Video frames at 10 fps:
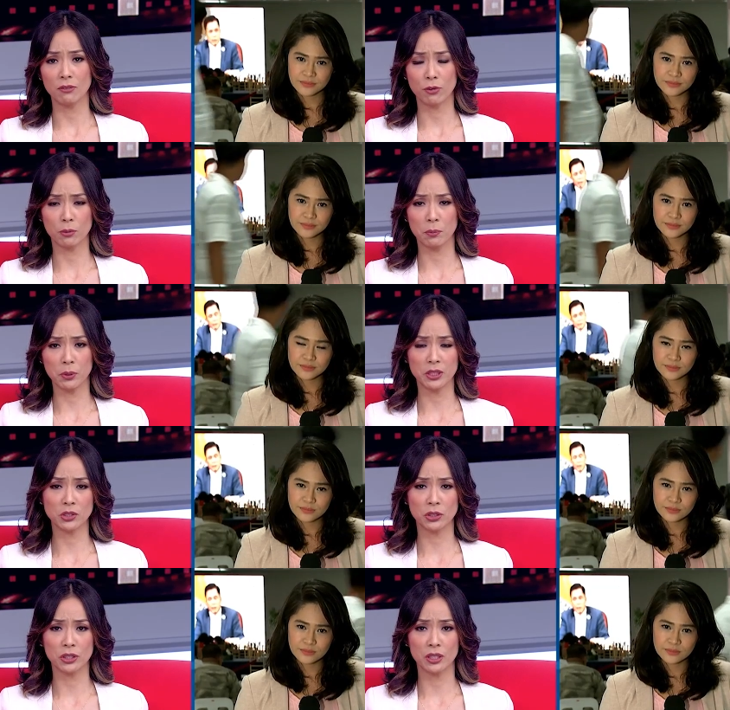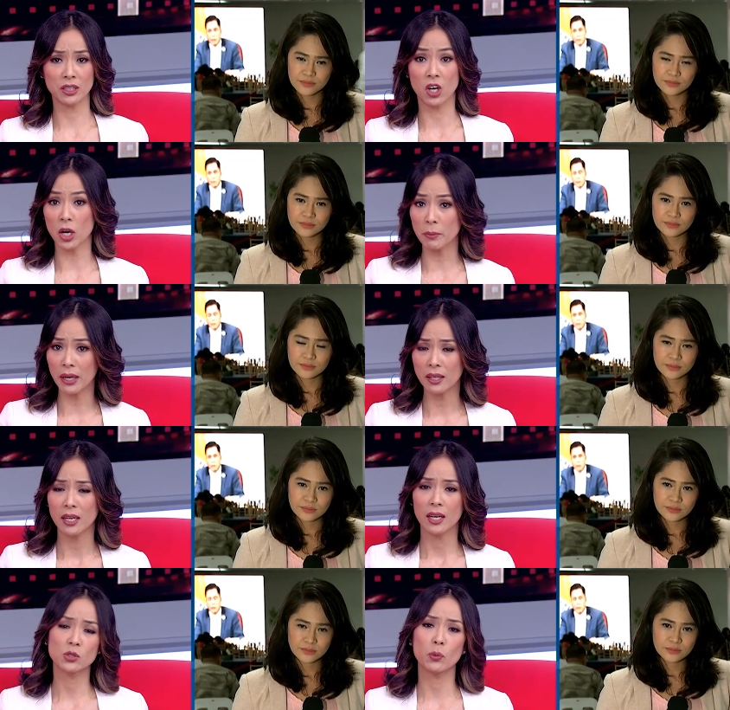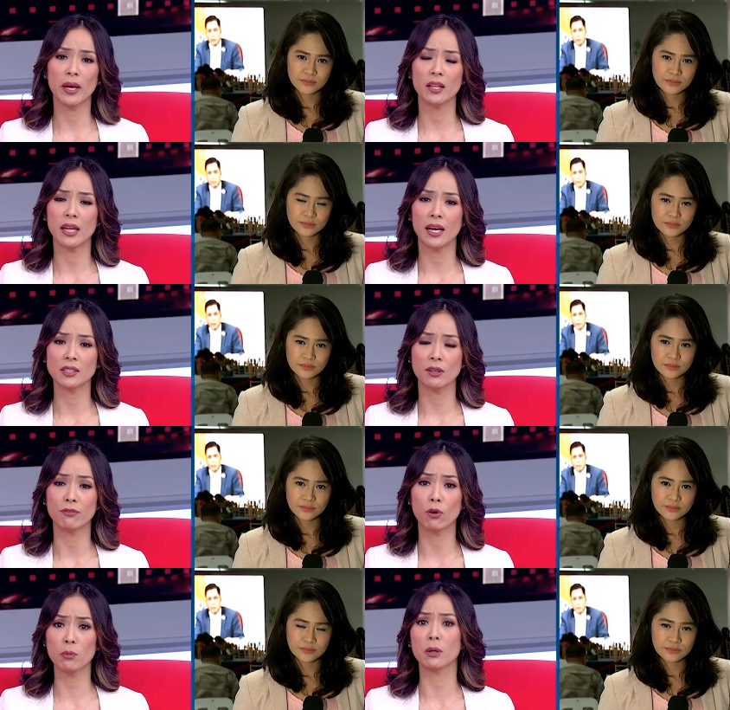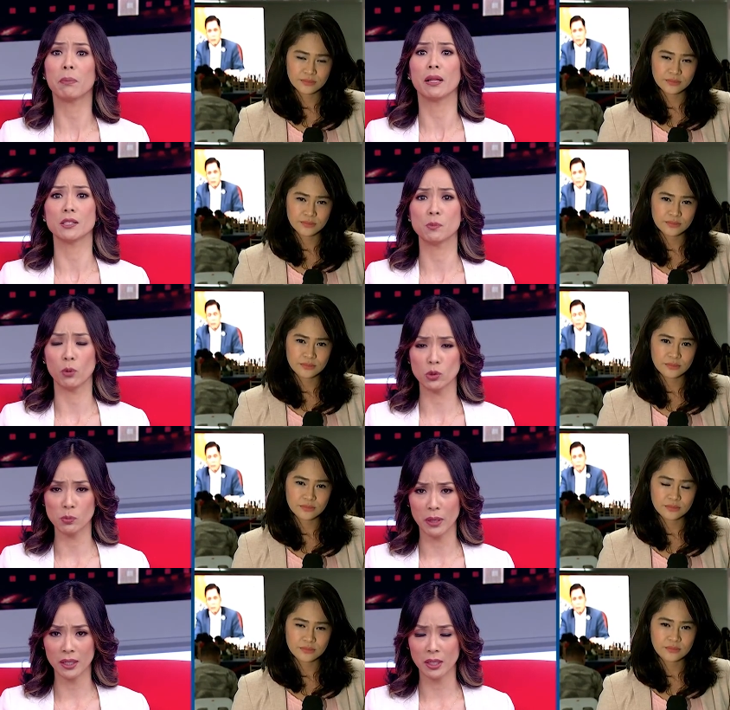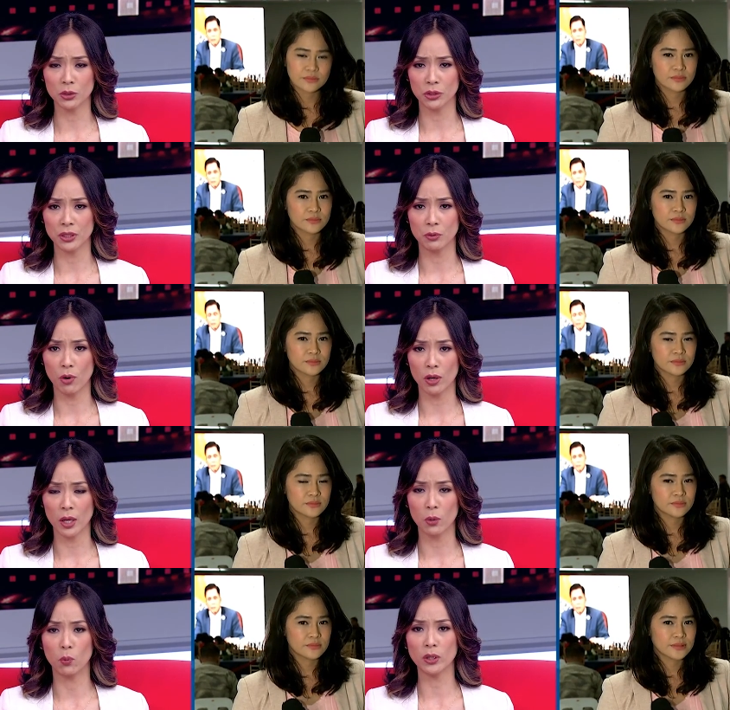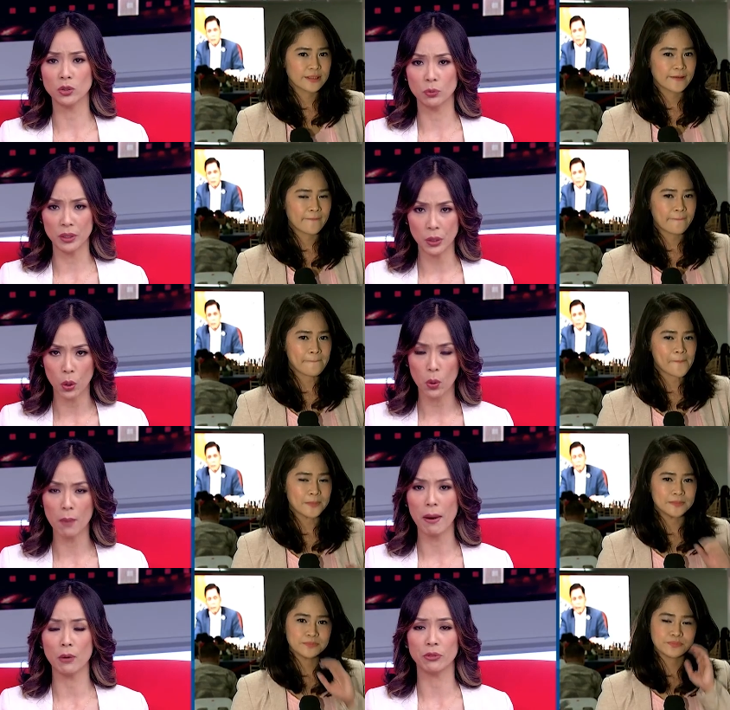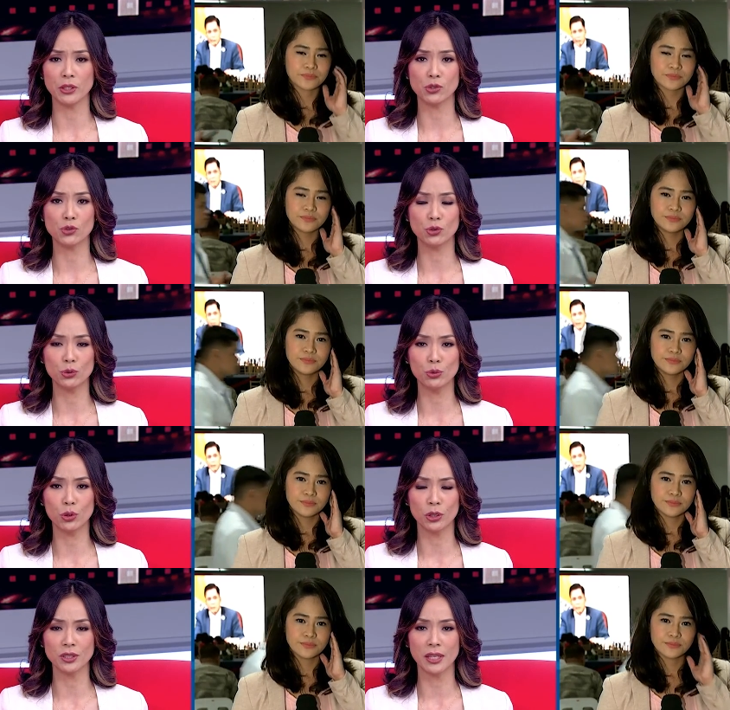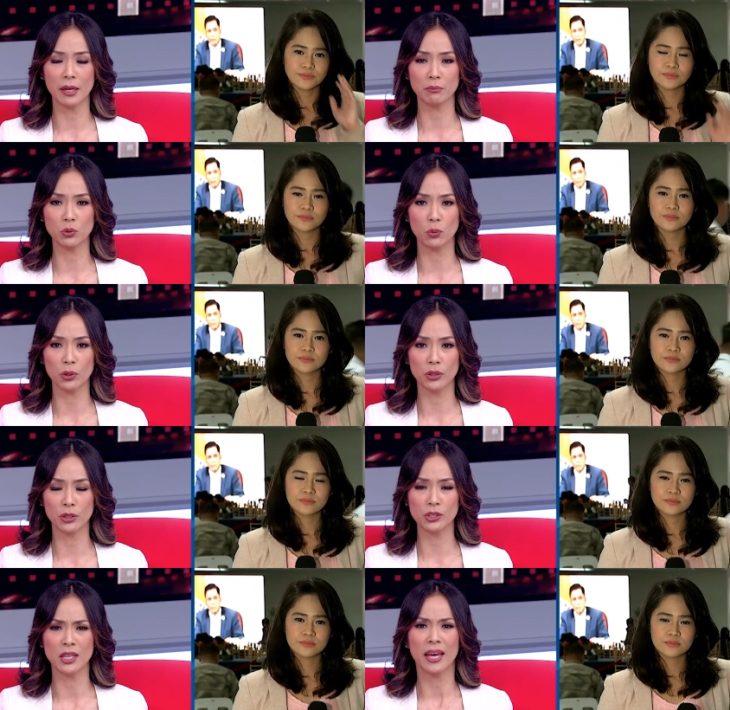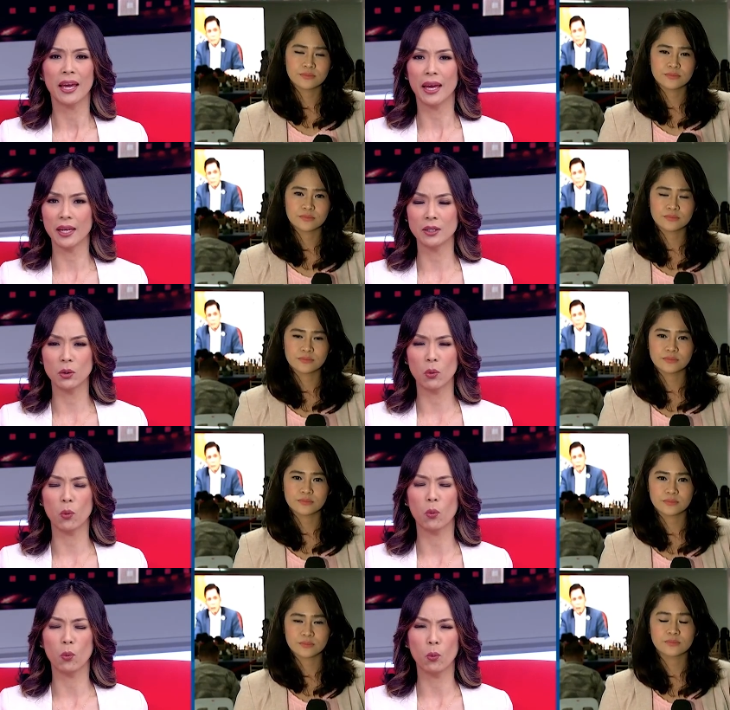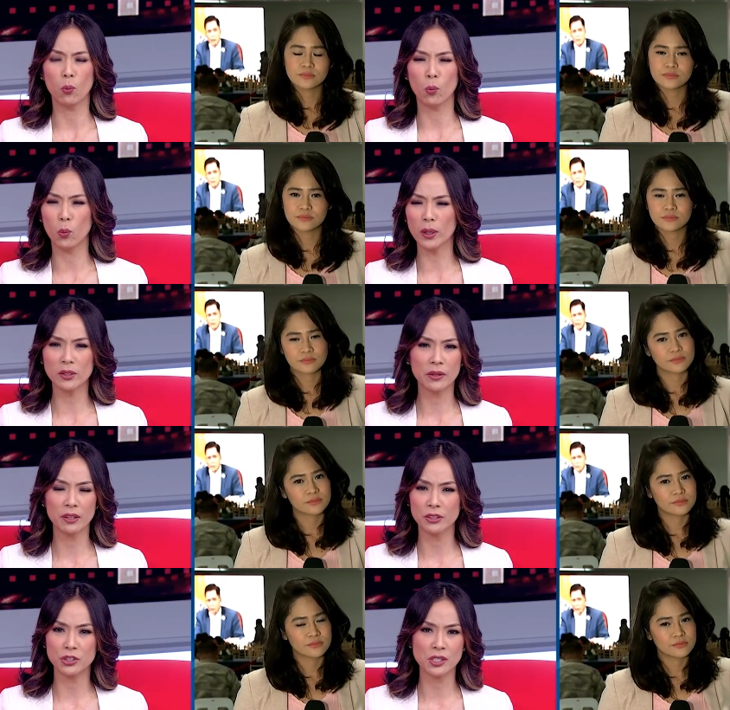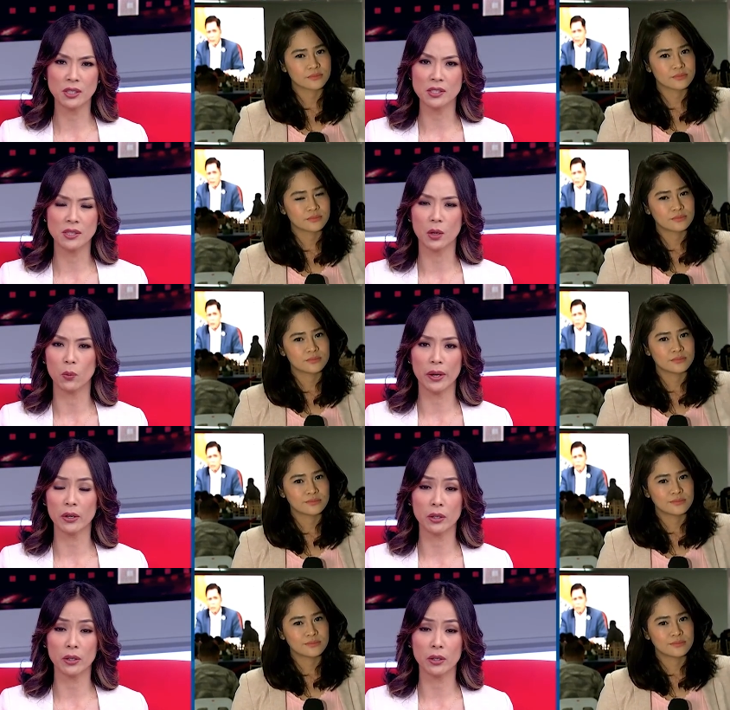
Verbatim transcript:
Speaker 1: former Police Colonel Garma, as well as a former palace spokesman, Attorney Roque. What do we know about these two contempt orders and what are the logistics there? Where